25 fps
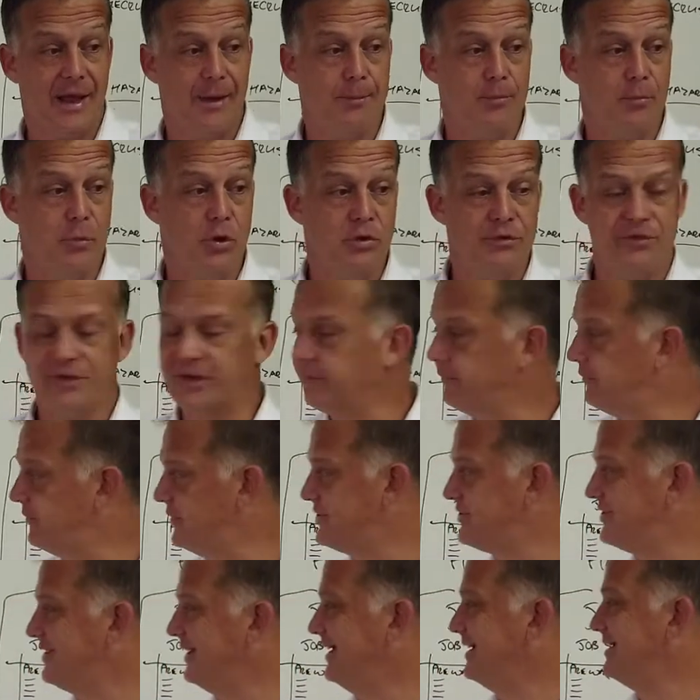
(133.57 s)
moving
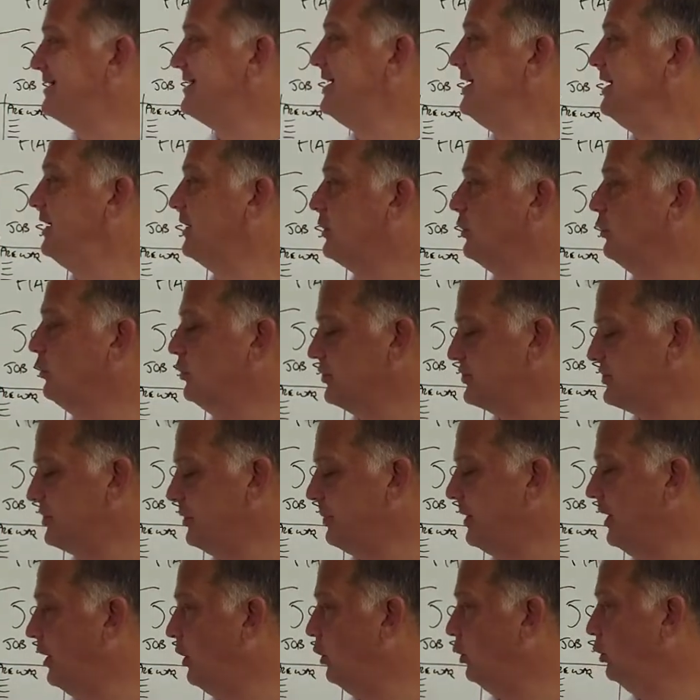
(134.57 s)
facility, it can also
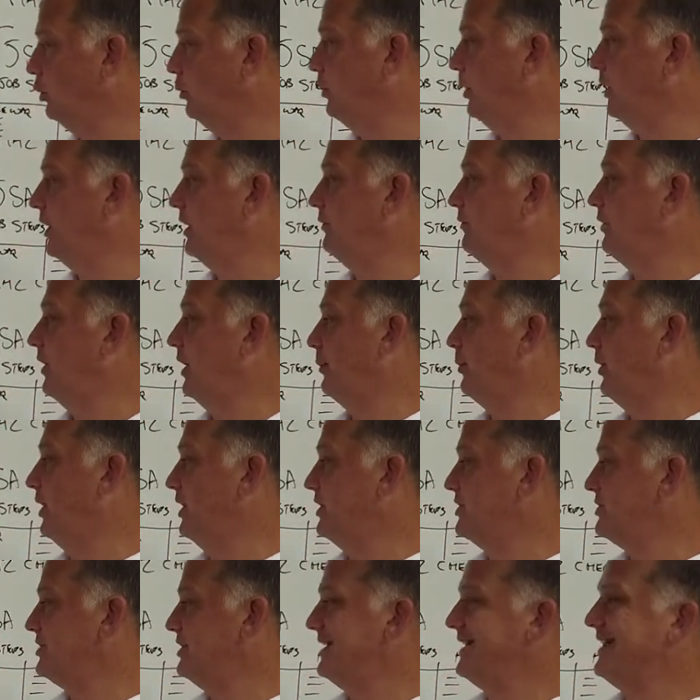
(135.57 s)
be a whole body
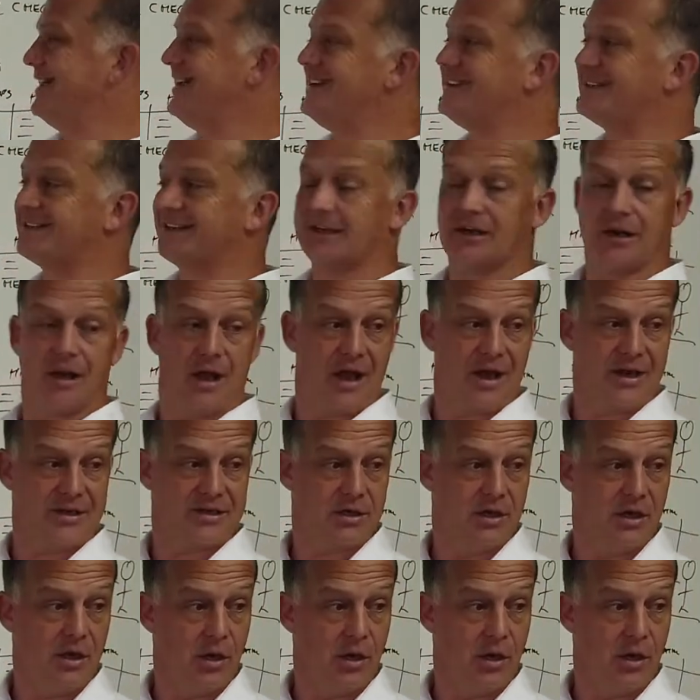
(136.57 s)
vibration, heat and light.